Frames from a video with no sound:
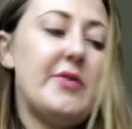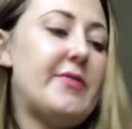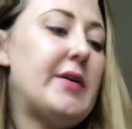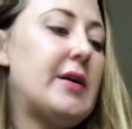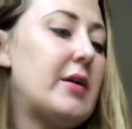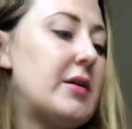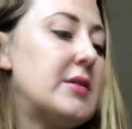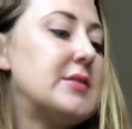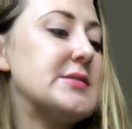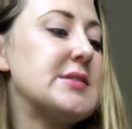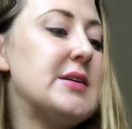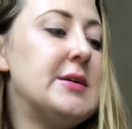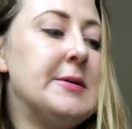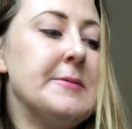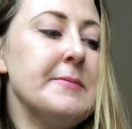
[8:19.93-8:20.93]
fingers,
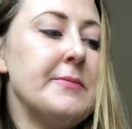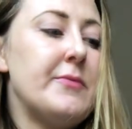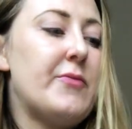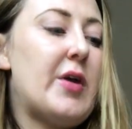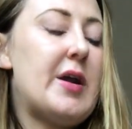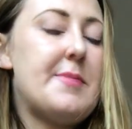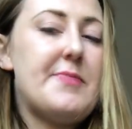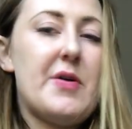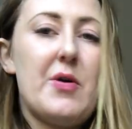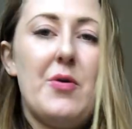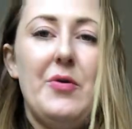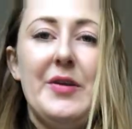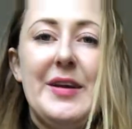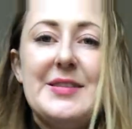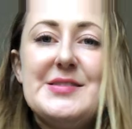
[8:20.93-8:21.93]
right up there,
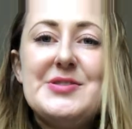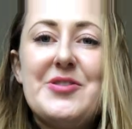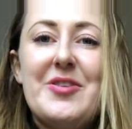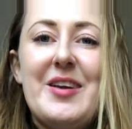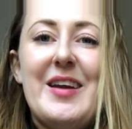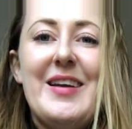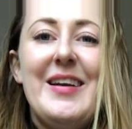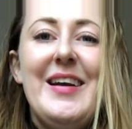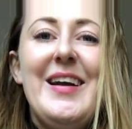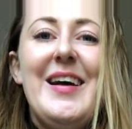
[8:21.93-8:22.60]
holding it sturdy.